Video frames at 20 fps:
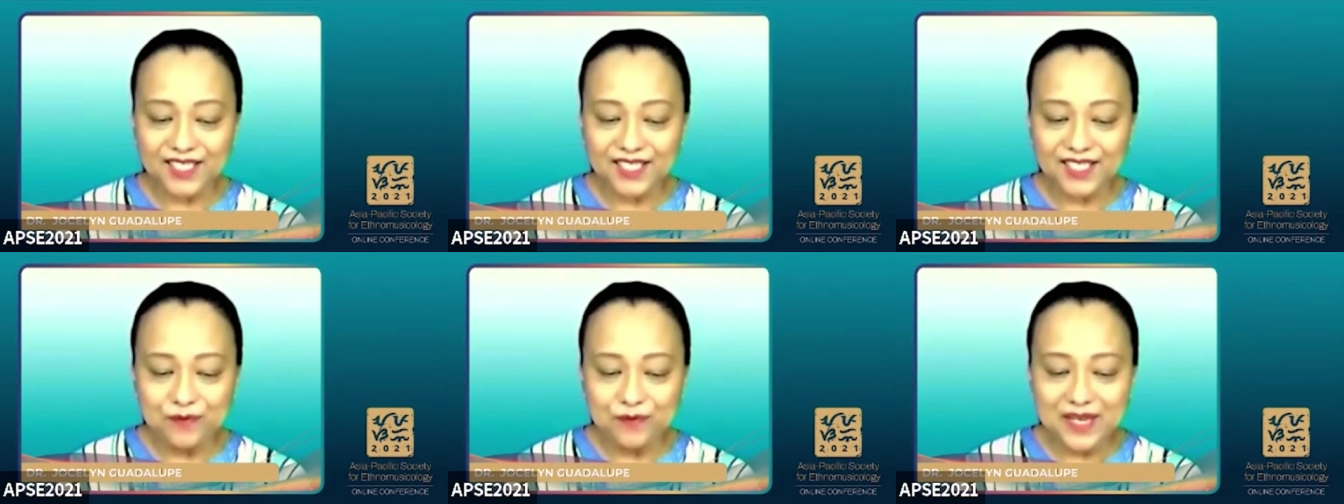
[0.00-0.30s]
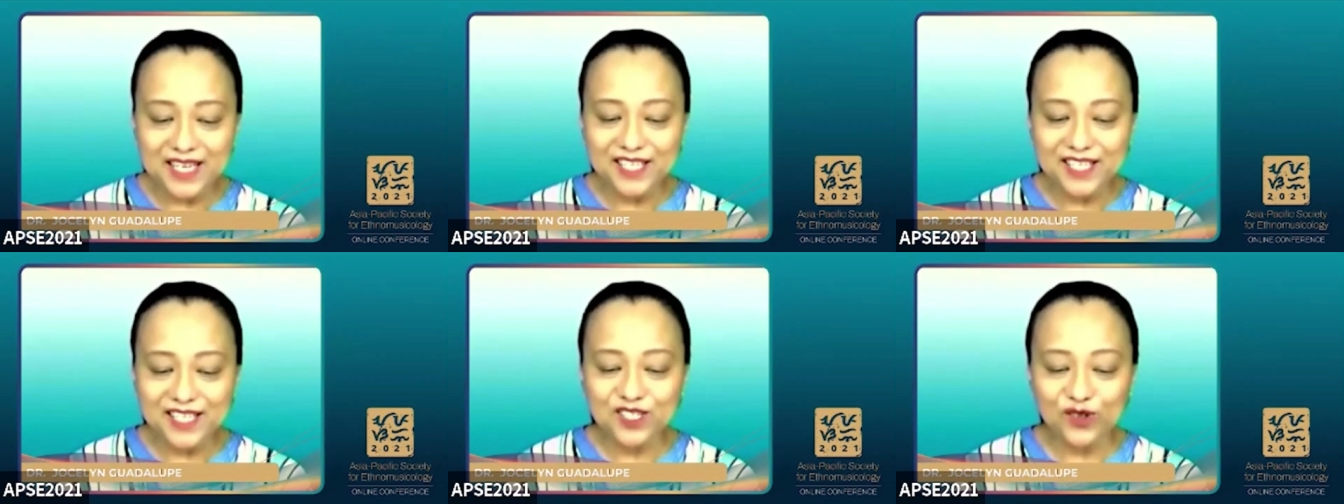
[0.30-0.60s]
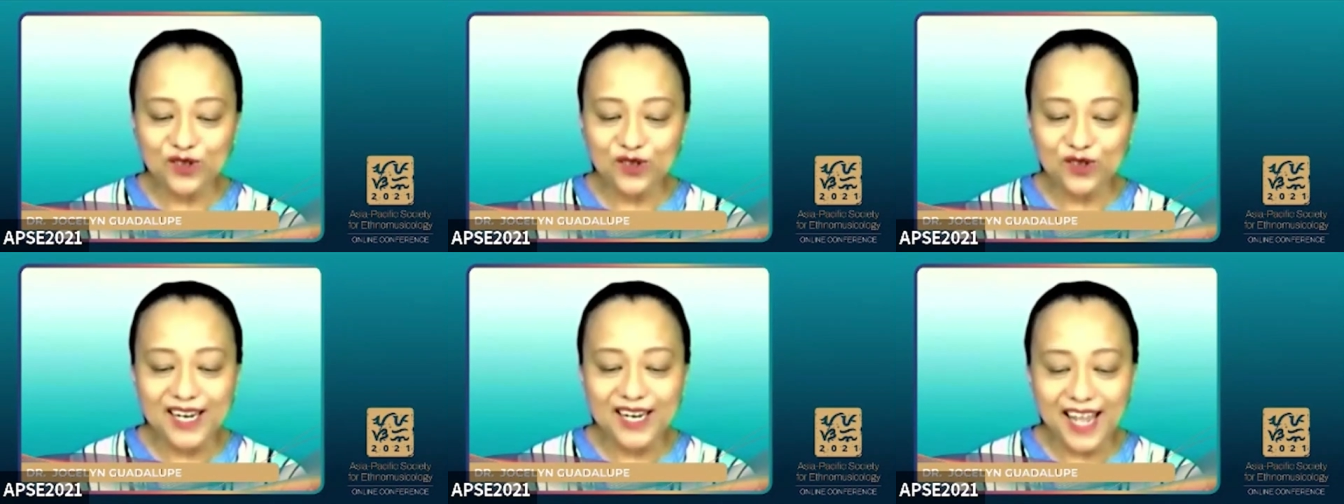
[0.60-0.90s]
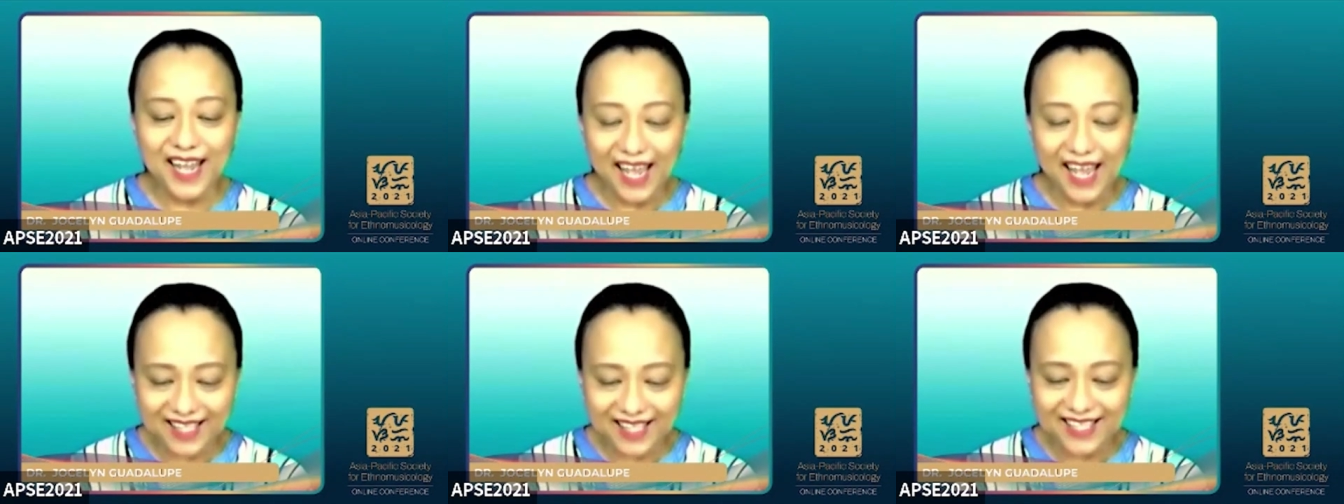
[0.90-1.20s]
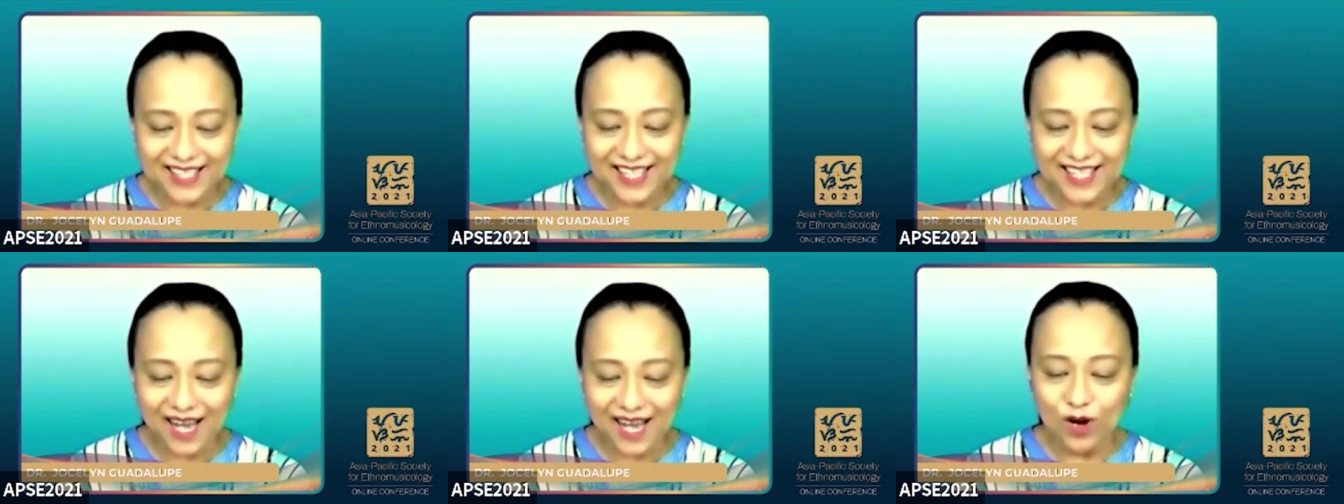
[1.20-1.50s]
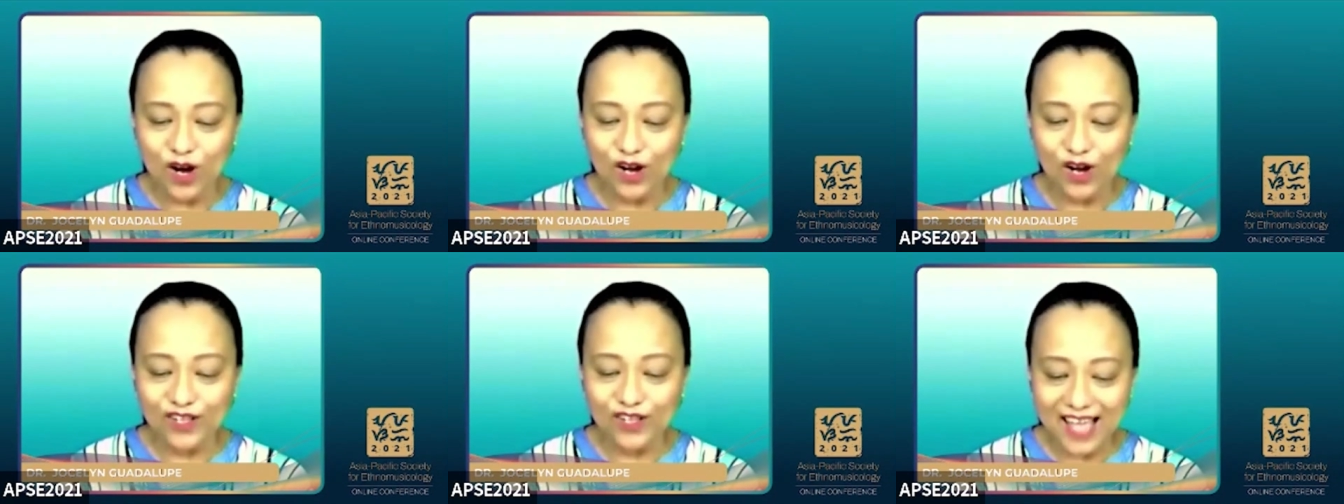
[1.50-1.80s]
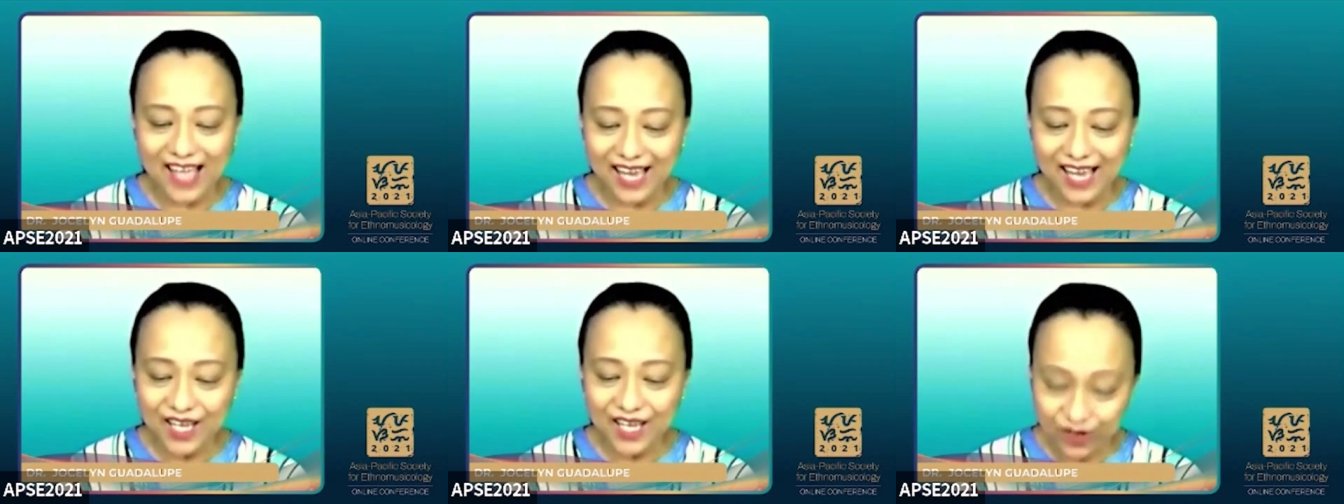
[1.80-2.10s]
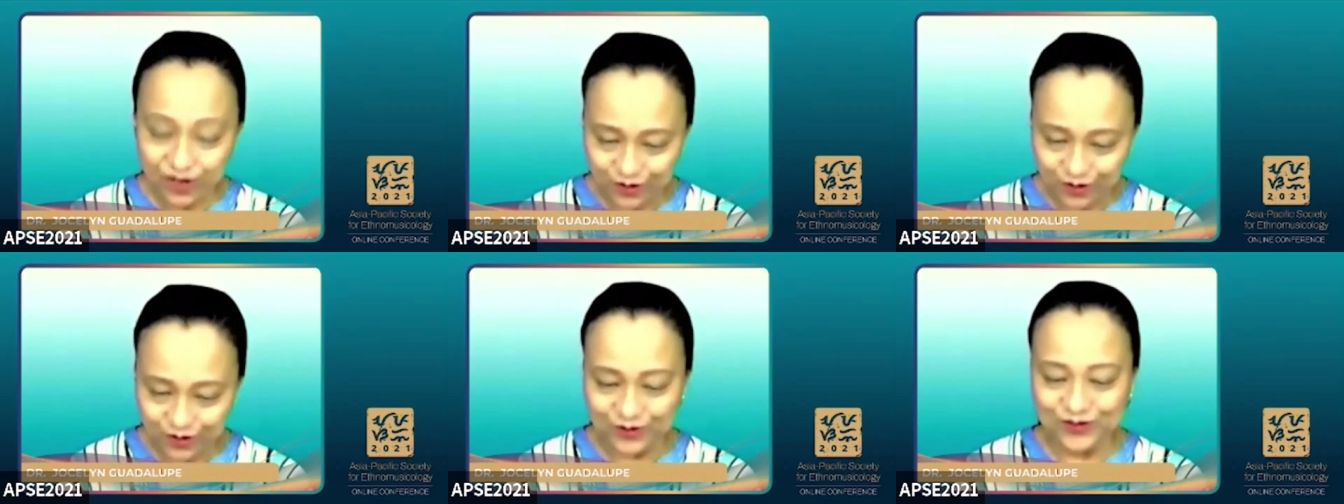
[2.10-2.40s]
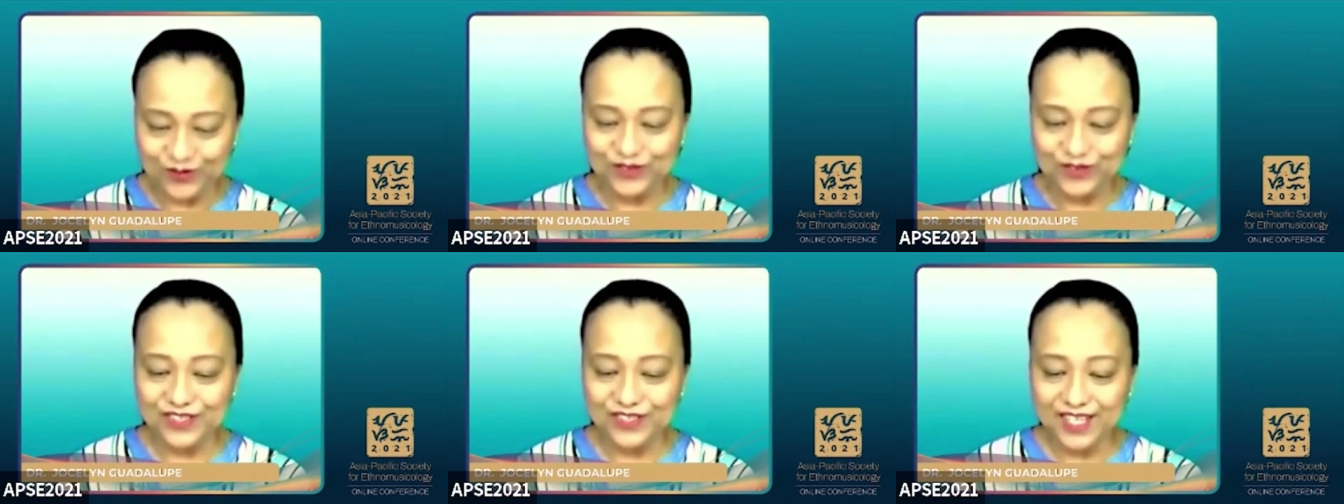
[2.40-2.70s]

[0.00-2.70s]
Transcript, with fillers: means to an end among Thai youth,